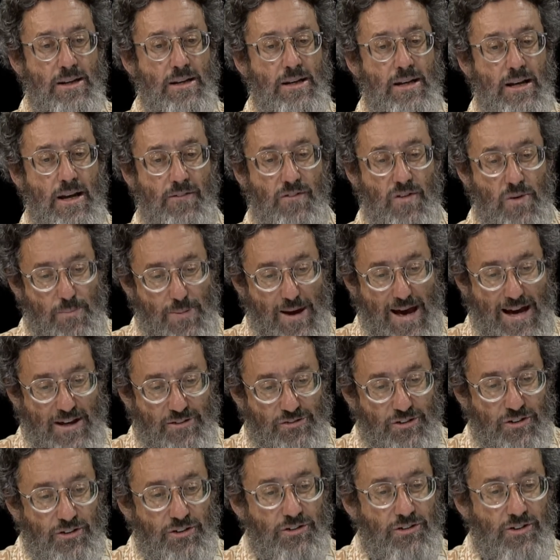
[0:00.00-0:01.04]
if it
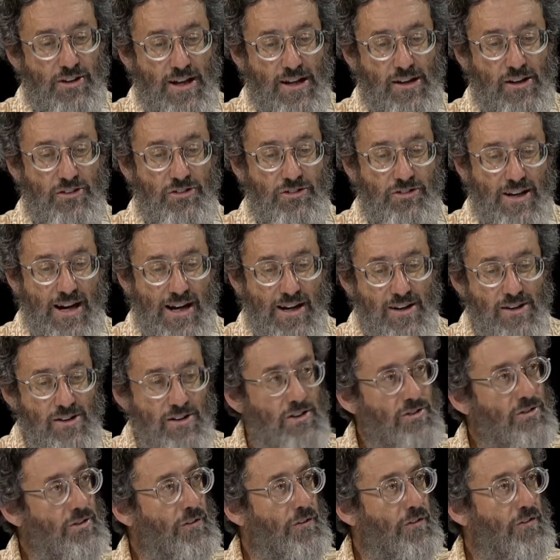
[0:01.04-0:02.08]
passes. And a second
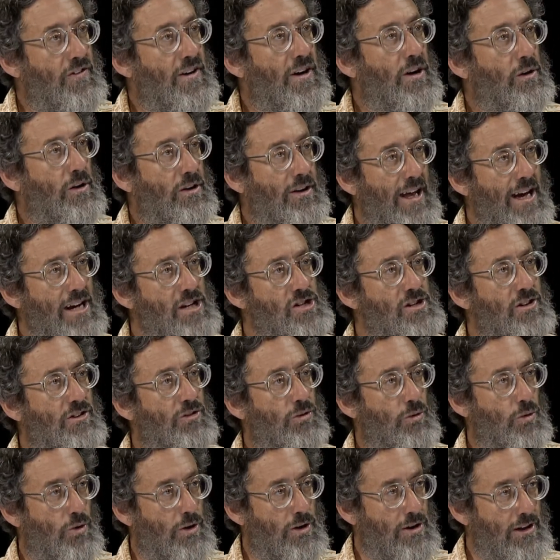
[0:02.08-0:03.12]
is a fair elections
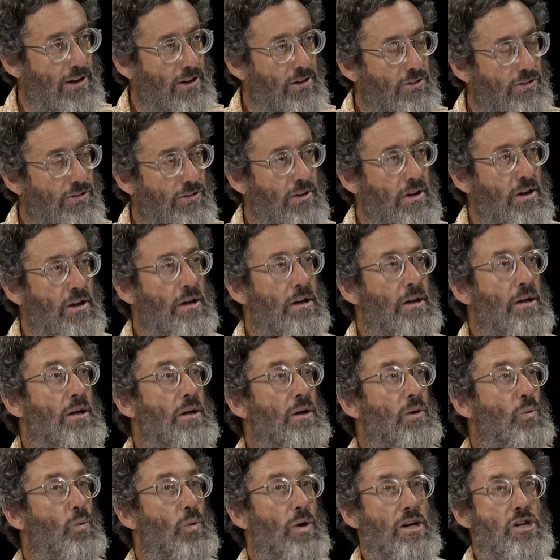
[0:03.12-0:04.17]
ordinance,
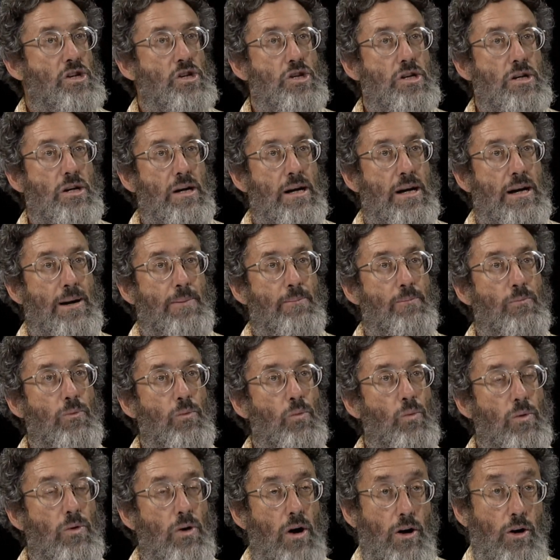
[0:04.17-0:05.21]
which um,
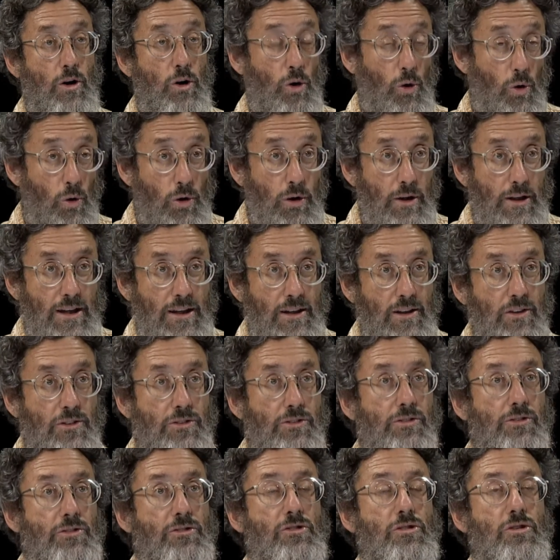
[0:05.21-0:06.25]
our goal
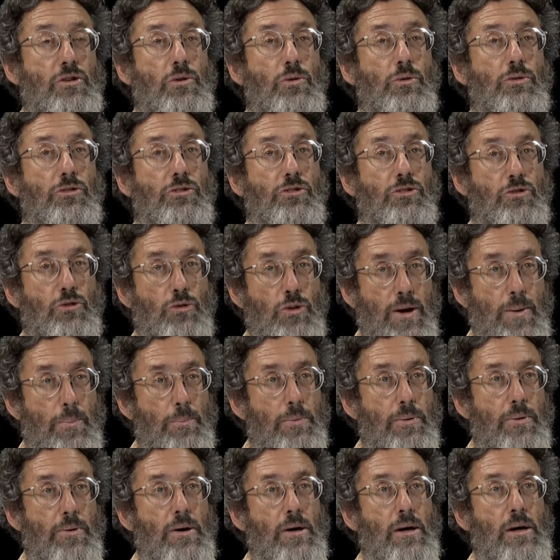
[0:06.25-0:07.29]
is to strip
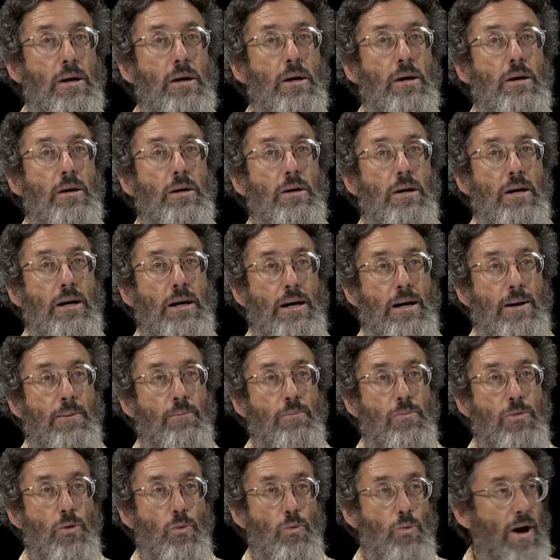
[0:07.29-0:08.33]
um,
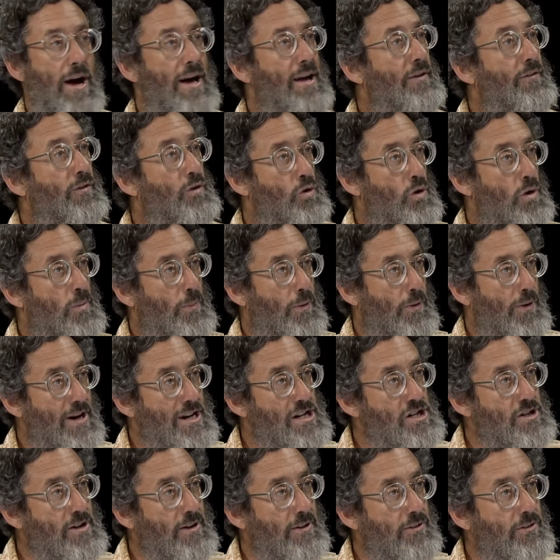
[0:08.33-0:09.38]
the right of
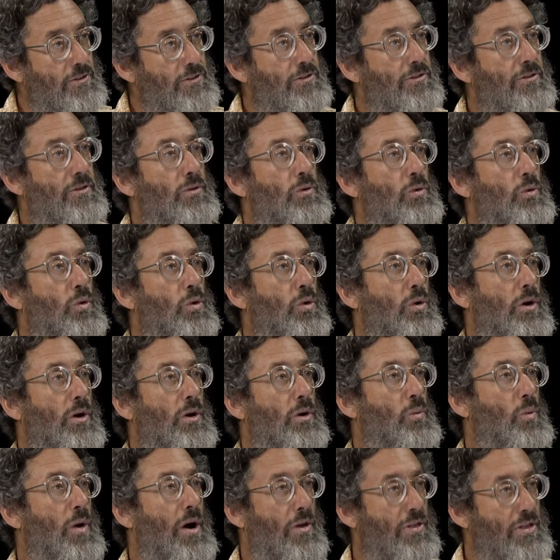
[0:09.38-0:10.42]
corporations or
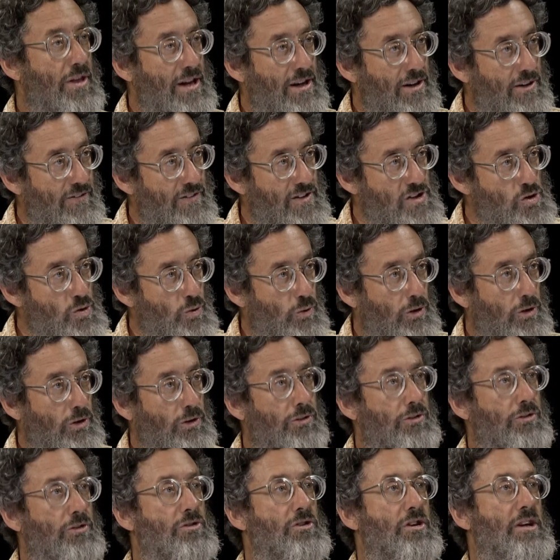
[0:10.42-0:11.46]
wealthy
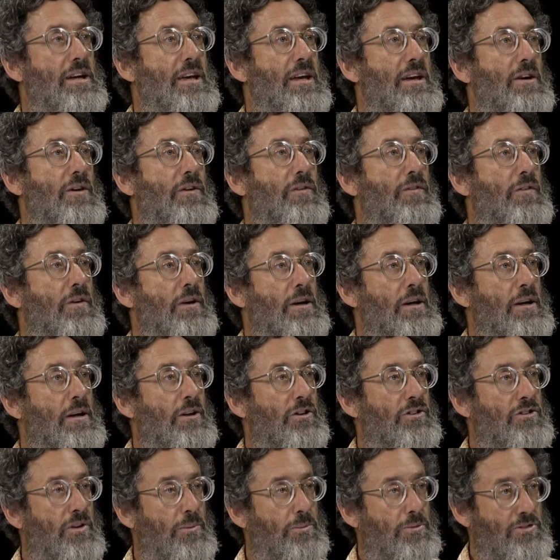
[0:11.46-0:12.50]
individuals to give
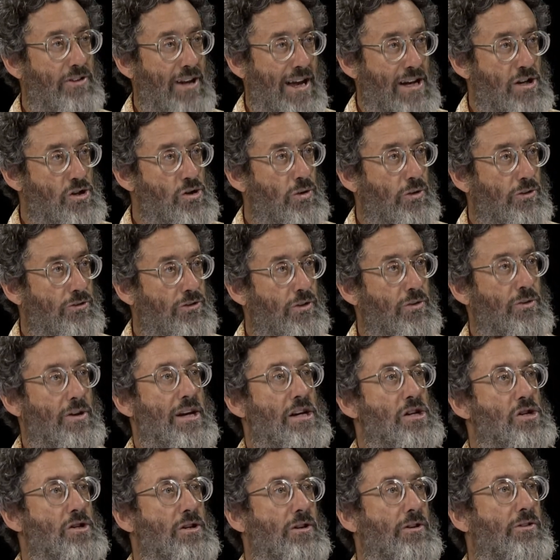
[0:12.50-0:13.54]
substantial
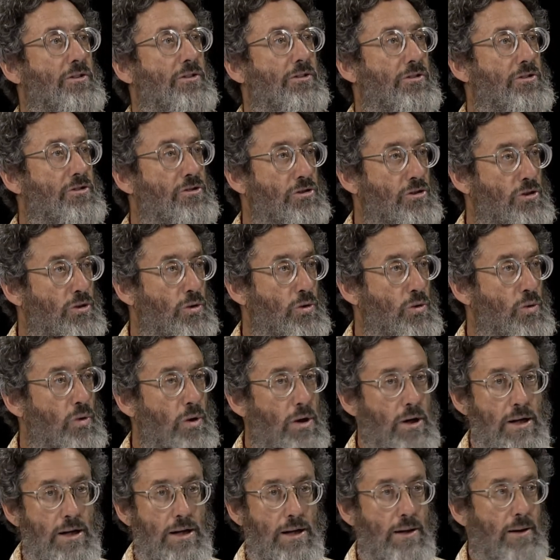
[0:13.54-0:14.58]
donations to
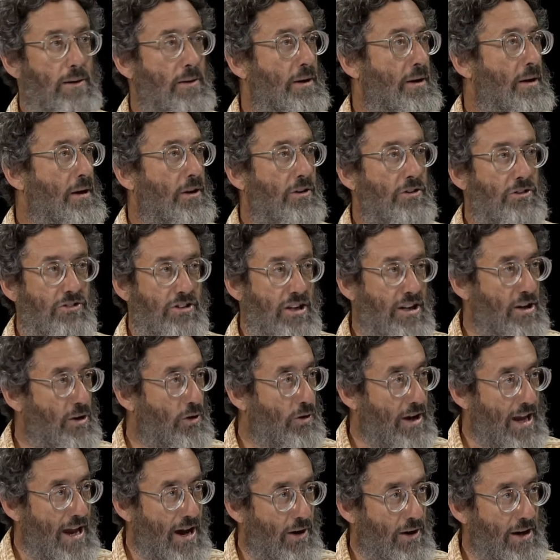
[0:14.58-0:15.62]
uh, city or
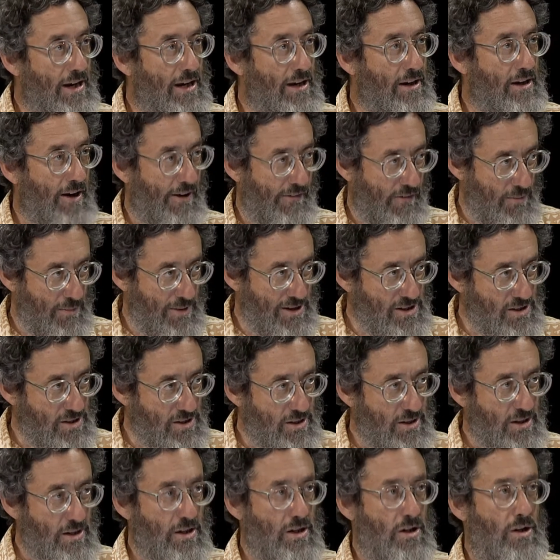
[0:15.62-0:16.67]
county government
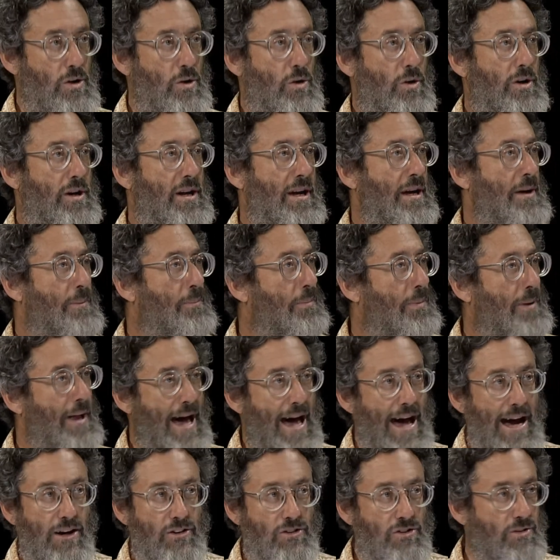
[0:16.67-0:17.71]
mm-hmm. or to
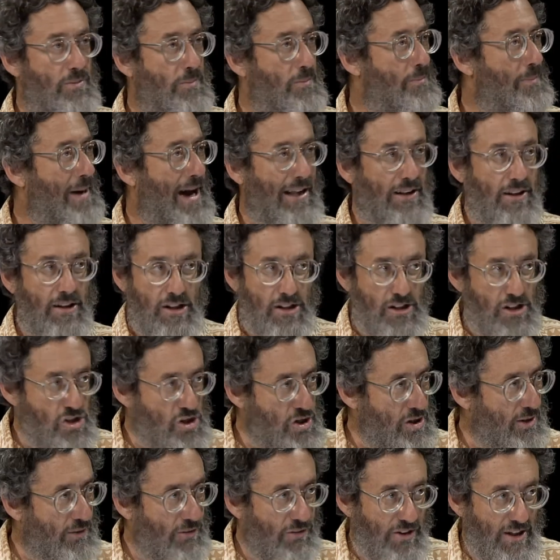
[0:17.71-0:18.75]
impact ballot
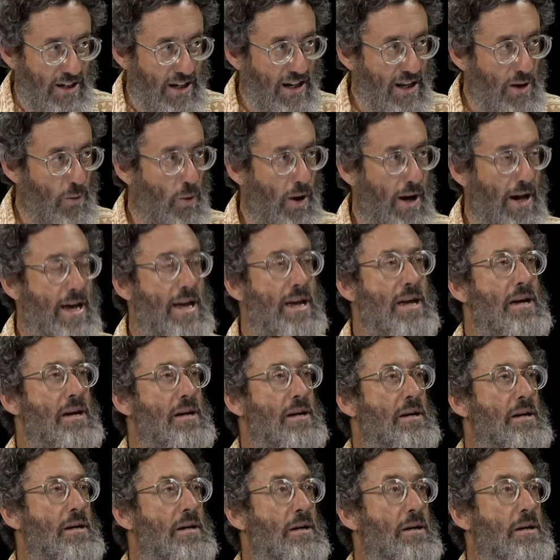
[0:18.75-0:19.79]
initiatives in any way.
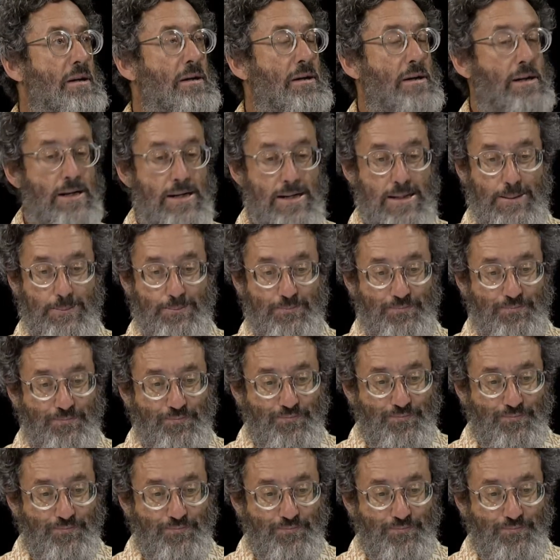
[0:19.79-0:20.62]
Um,